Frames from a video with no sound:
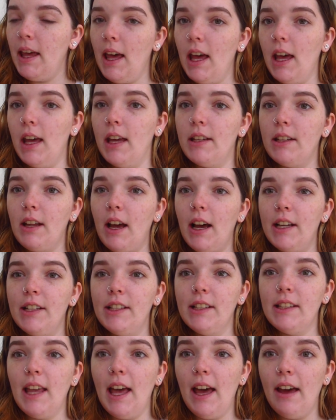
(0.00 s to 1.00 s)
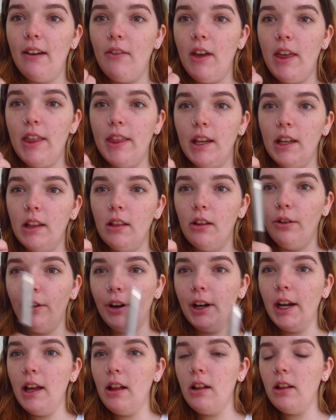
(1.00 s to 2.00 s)
and I just have the
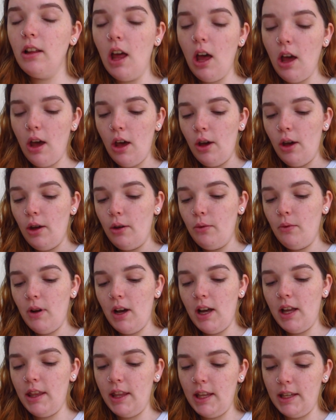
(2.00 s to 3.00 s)
L'Oreal one.